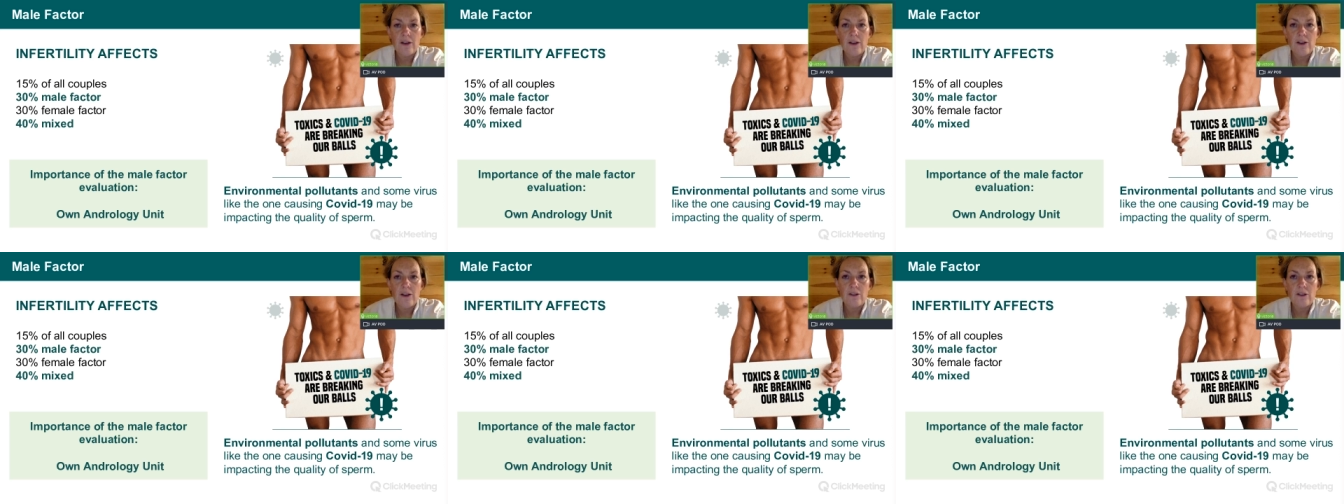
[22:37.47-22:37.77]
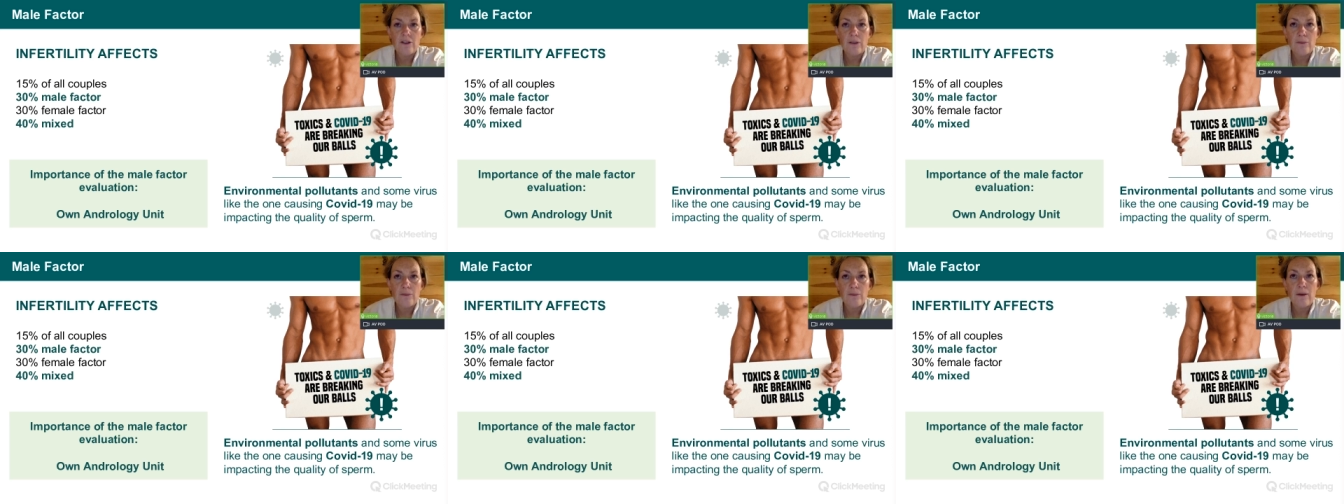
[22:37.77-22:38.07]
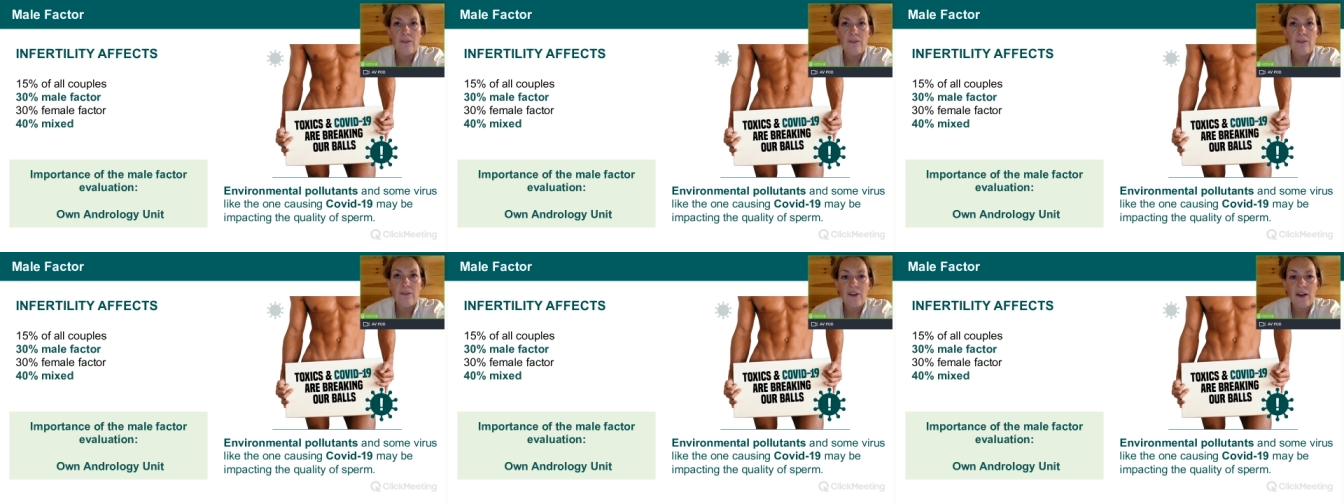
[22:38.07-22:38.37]
you
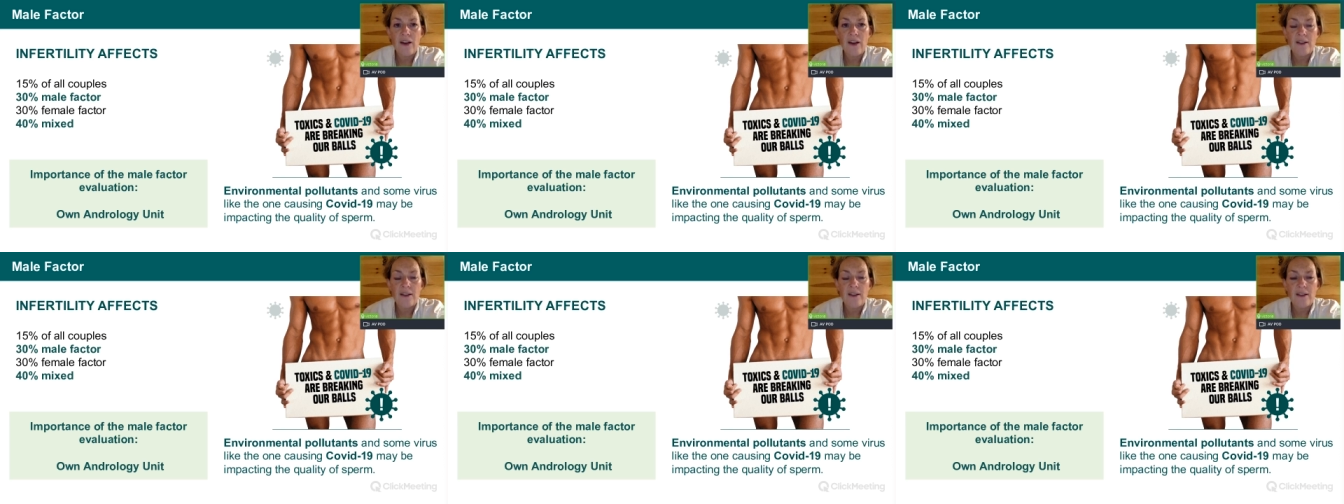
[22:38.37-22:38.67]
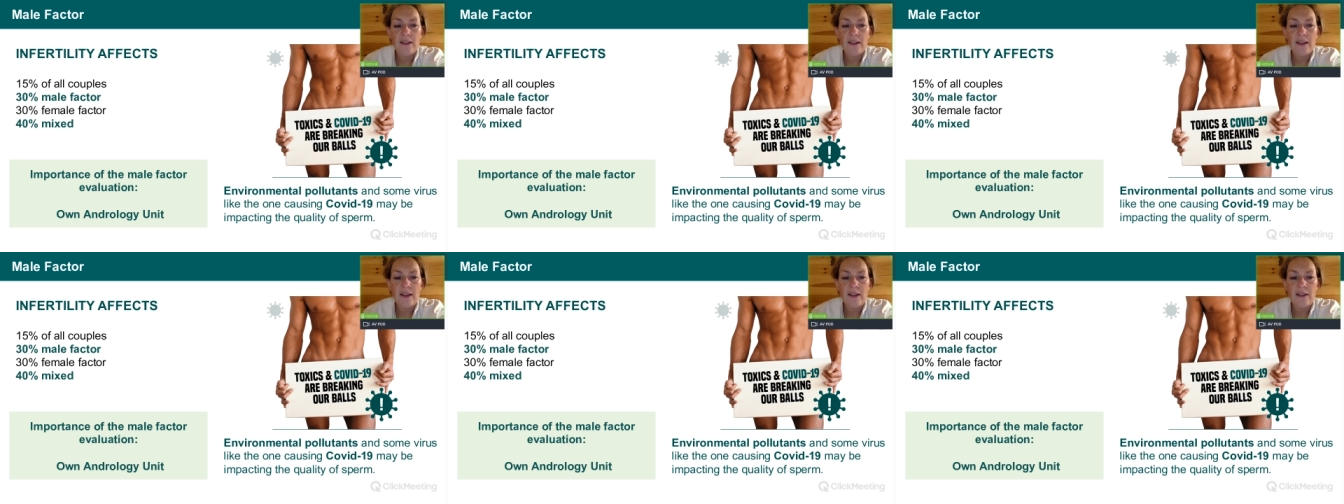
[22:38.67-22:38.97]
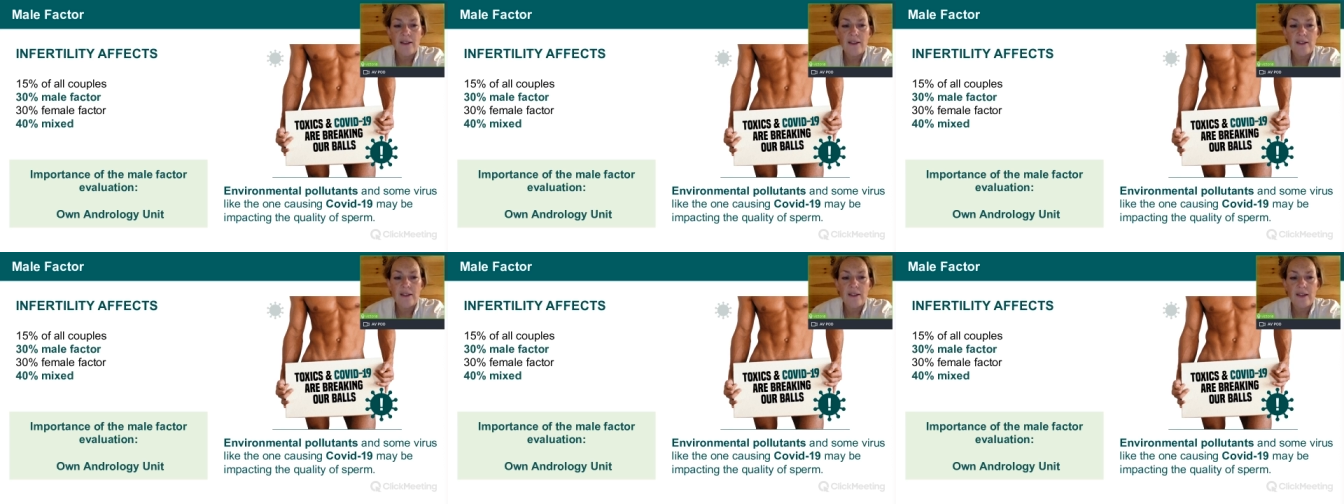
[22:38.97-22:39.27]
sometimes find that
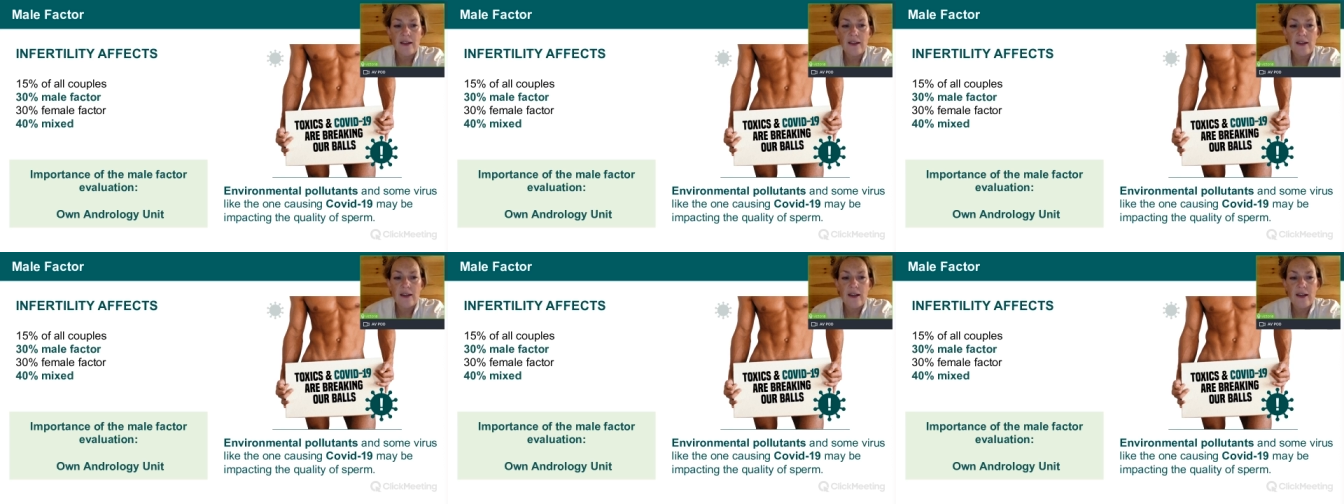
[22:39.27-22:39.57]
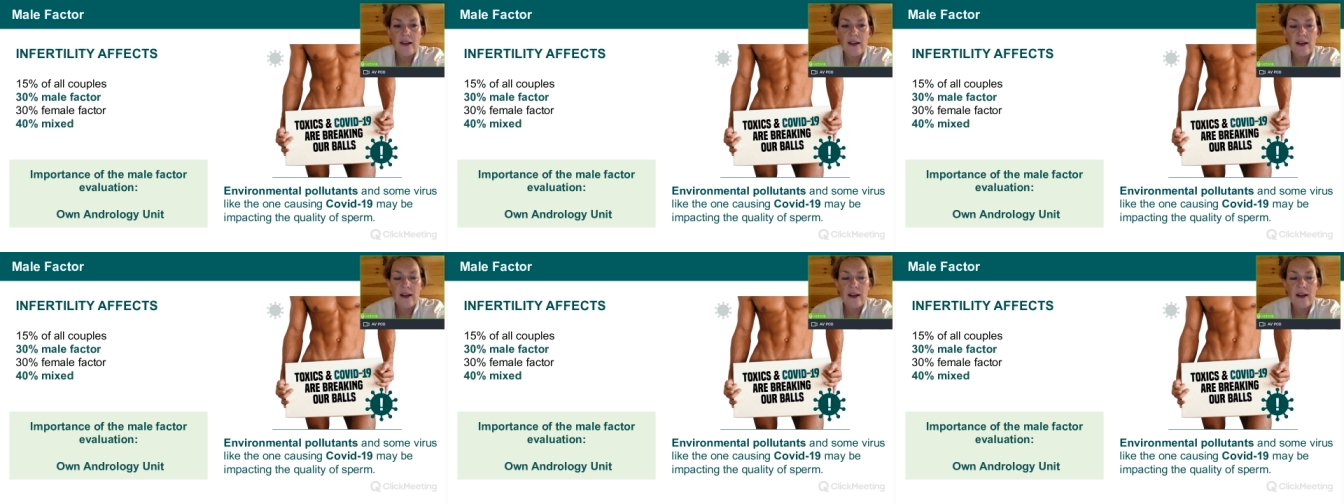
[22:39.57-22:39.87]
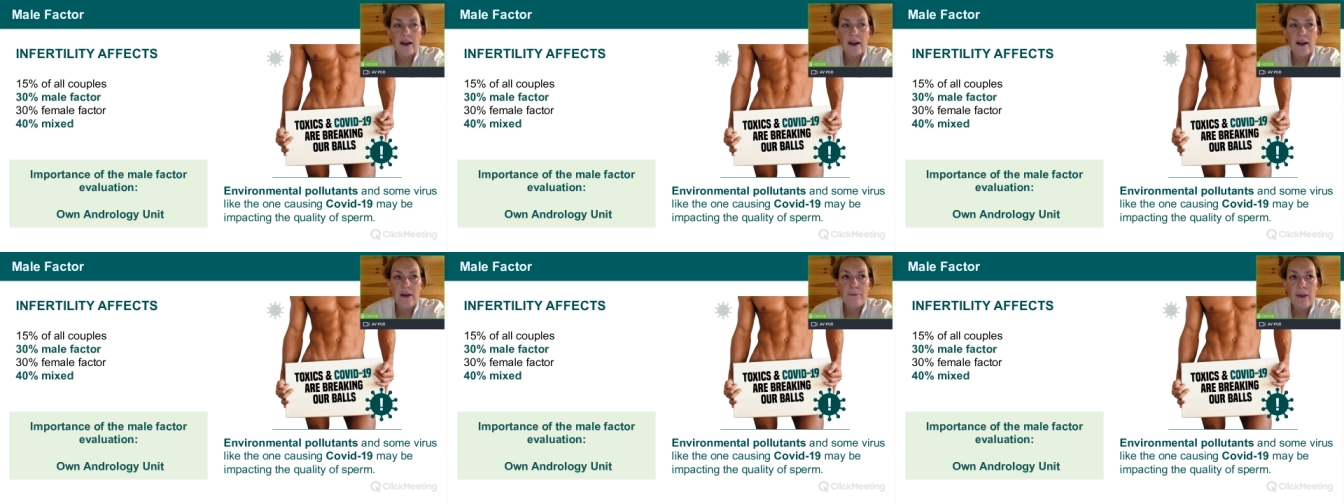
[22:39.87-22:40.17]
there's
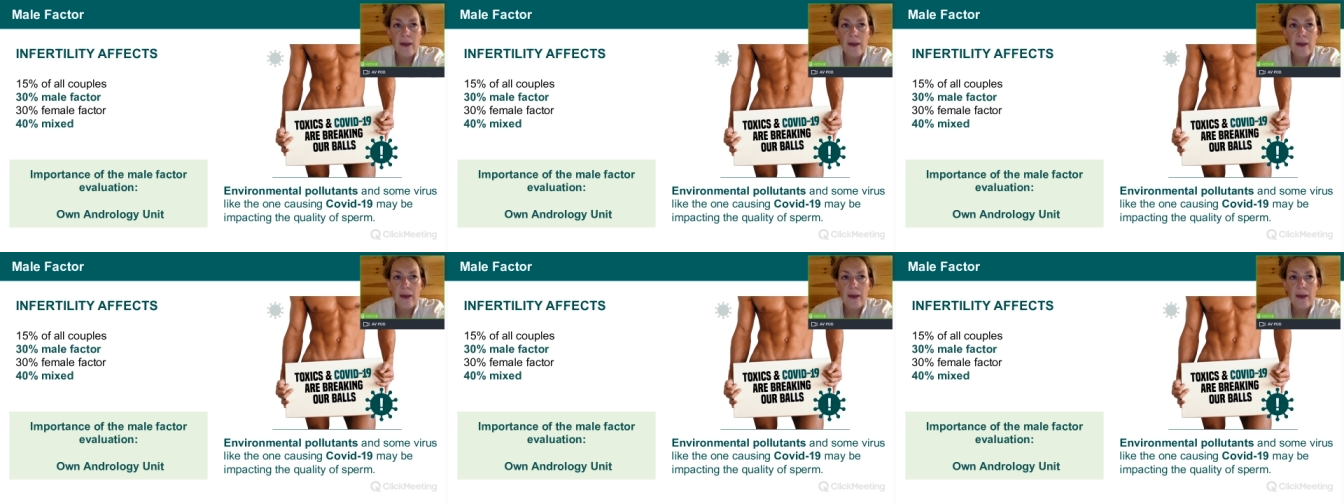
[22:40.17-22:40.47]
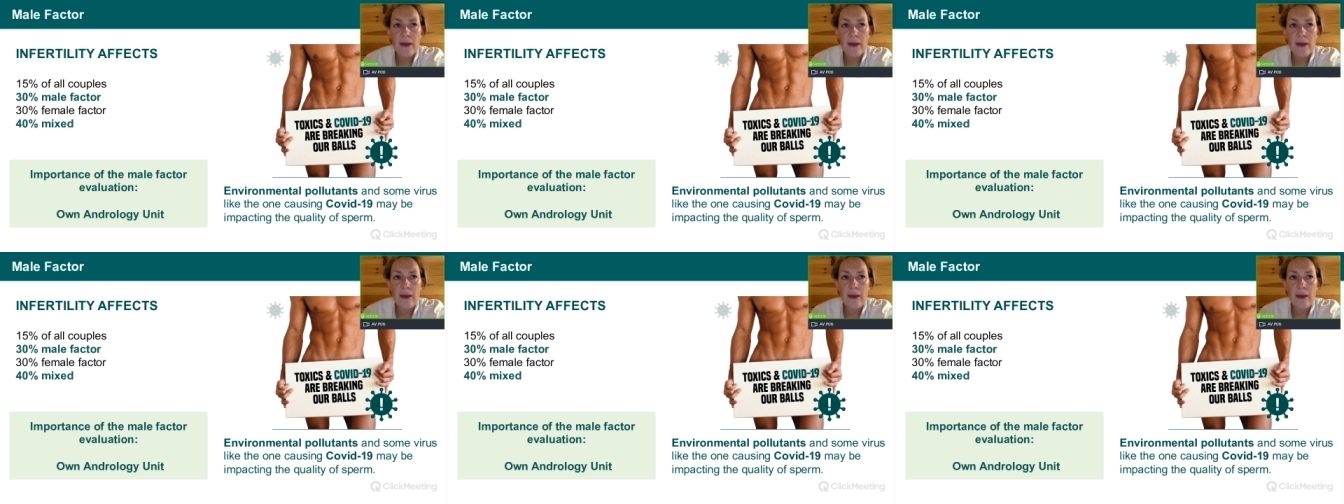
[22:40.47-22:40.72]
uh, a male